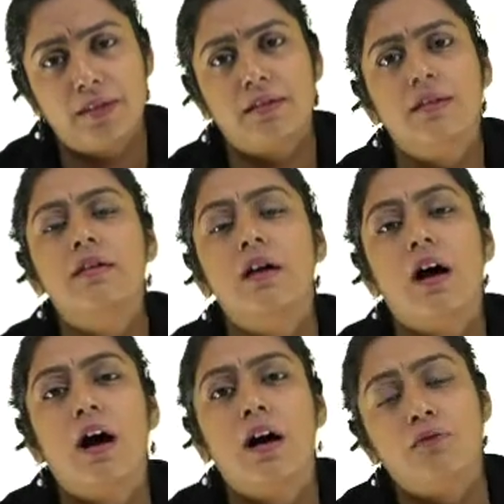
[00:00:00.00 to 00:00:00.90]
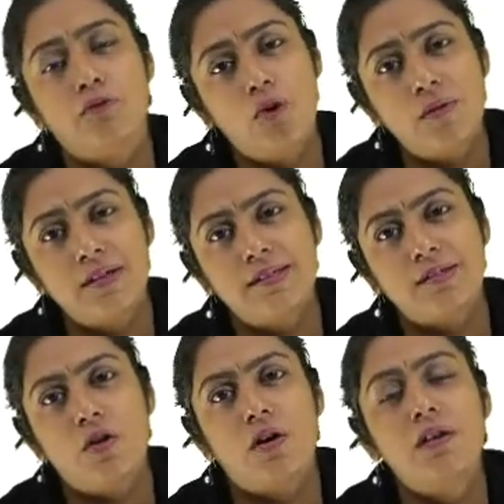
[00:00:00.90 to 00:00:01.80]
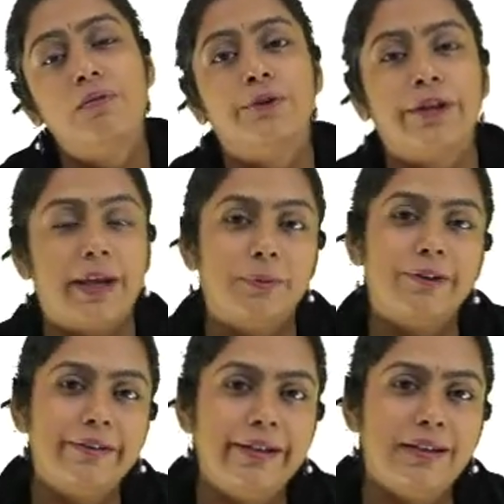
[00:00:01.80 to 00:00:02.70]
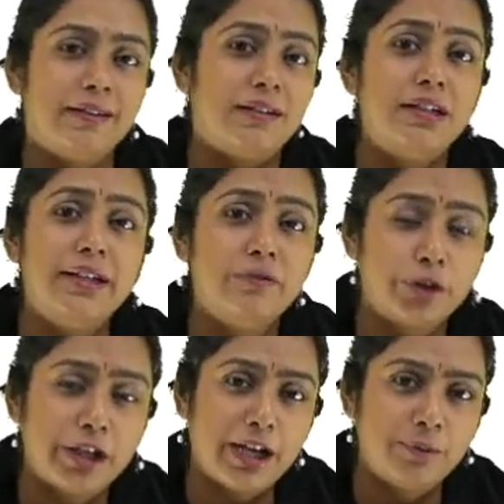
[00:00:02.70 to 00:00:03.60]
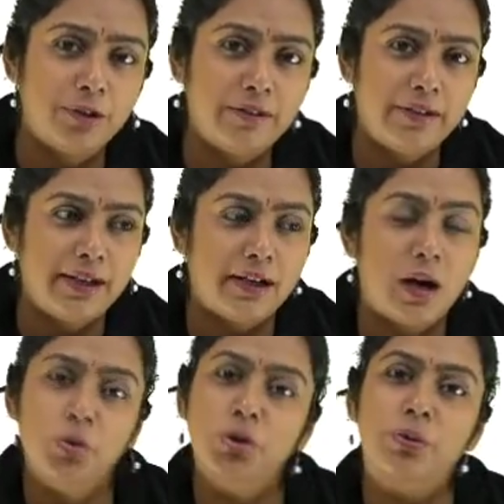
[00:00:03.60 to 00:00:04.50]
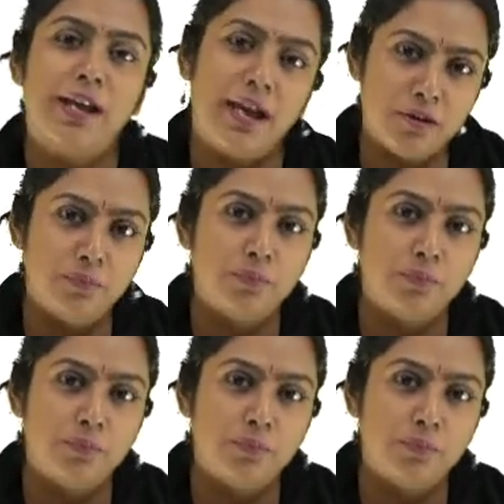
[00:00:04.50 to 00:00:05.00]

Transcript: with uh, focus on vocabulary, learning vocabulary and how you can